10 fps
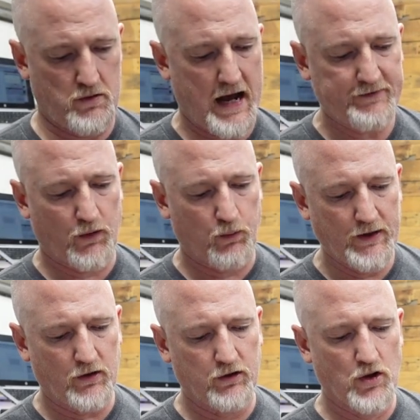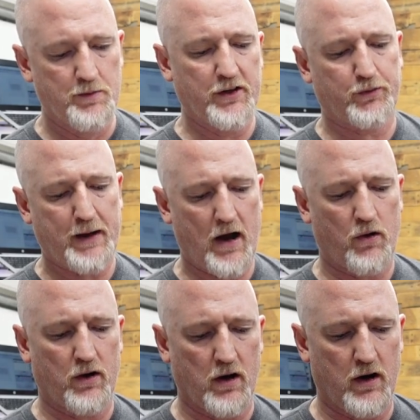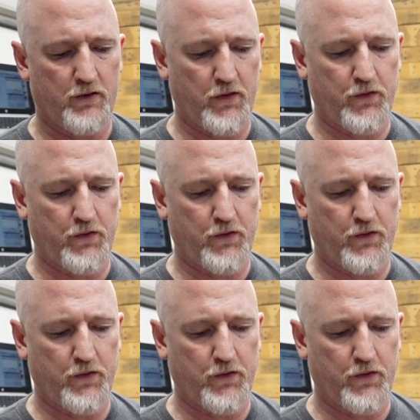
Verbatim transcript: have a real luminous power of